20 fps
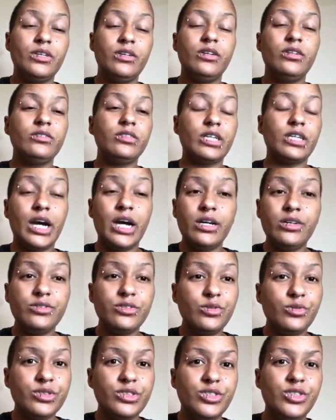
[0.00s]
It's like I don't know
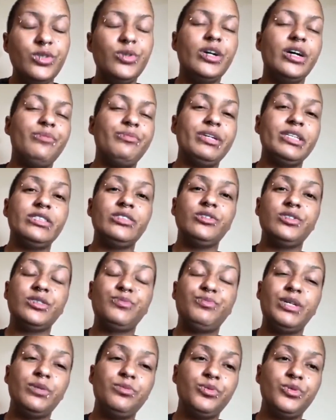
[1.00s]
what to do. I mean, there's
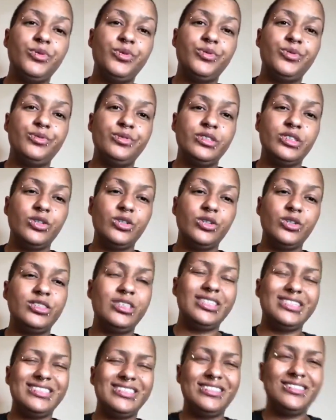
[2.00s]
people, you know, that
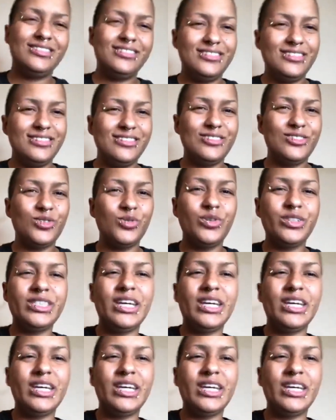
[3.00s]
did doing